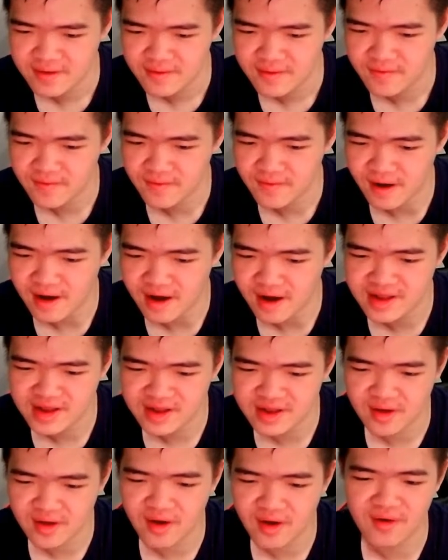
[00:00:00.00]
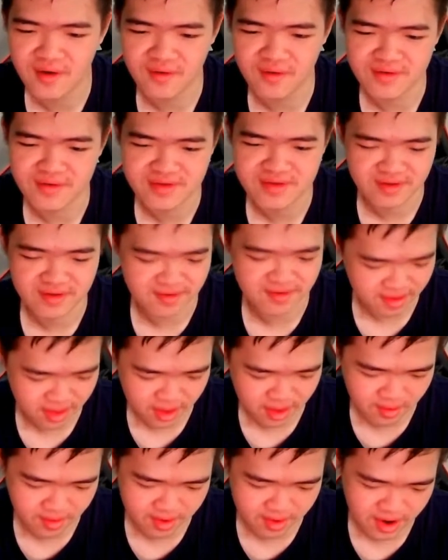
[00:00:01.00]
Why did you? Oh, you
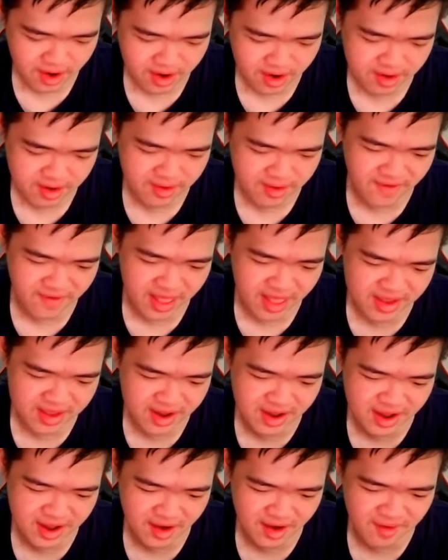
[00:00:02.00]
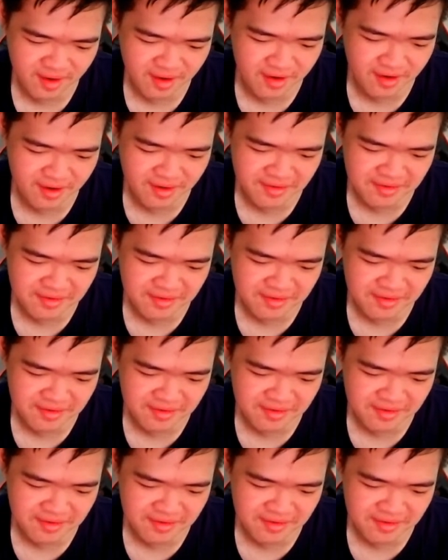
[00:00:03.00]
were talking to Valentino. Oh,